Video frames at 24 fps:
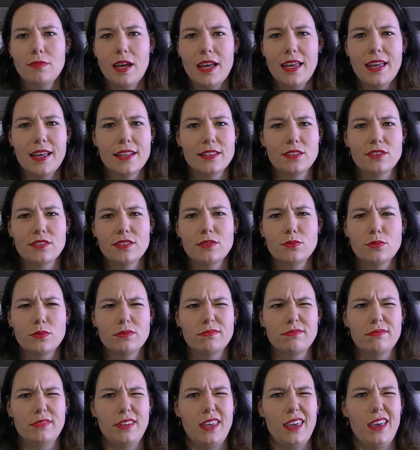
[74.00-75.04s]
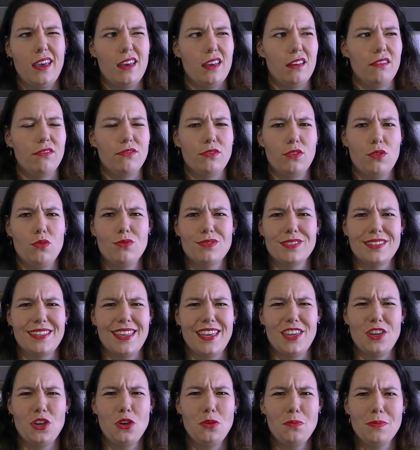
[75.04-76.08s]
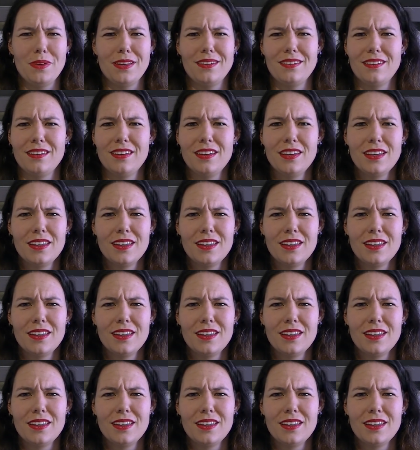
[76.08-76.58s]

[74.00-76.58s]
answer is, well, yeah, of course, they're human.